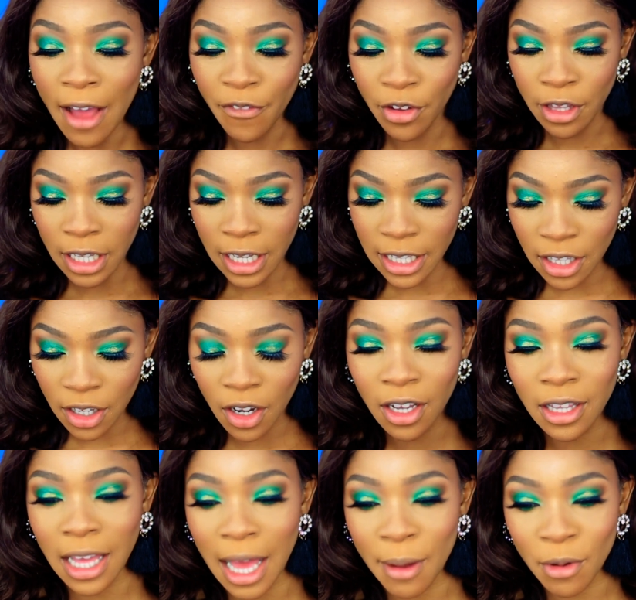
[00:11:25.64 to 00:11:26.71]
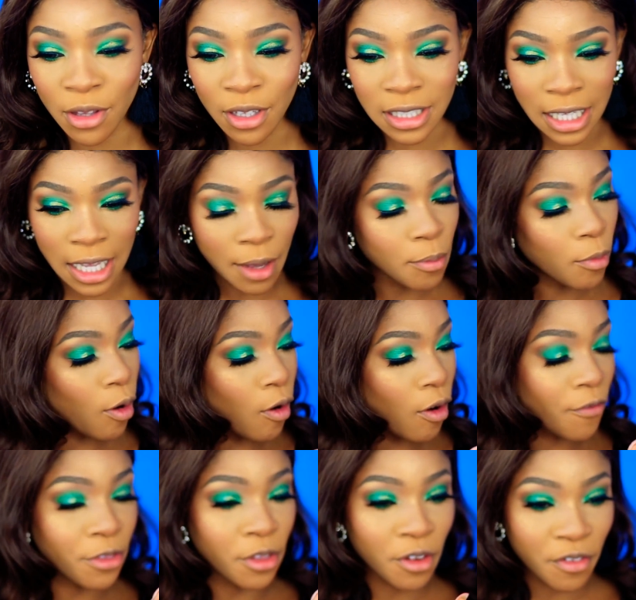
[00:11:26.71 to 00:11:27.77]
And for the inner corner, I'm gonna take more
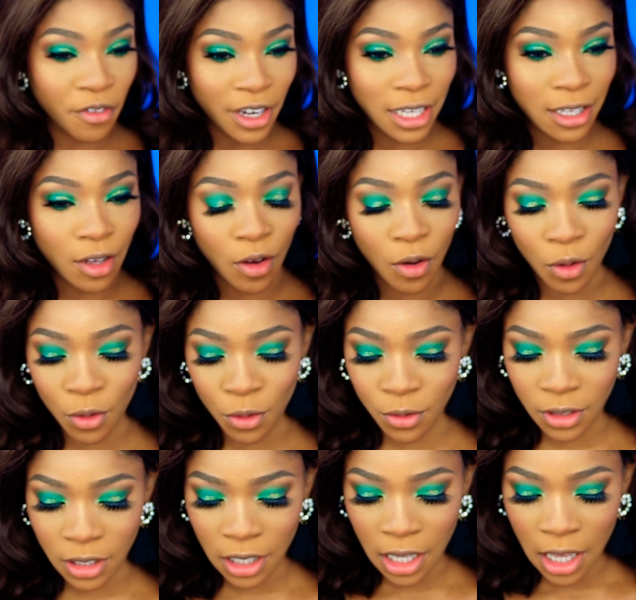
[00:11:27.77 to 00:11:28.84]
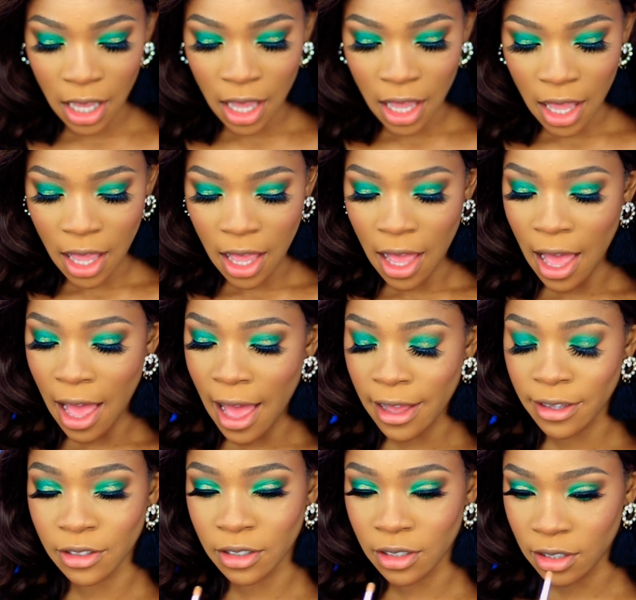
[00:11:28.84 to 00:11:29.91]
of the green gold
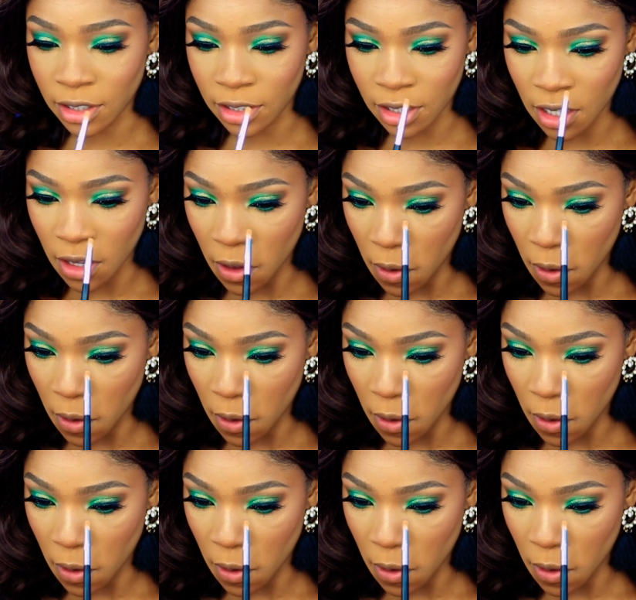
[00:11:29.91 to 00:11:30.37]
and just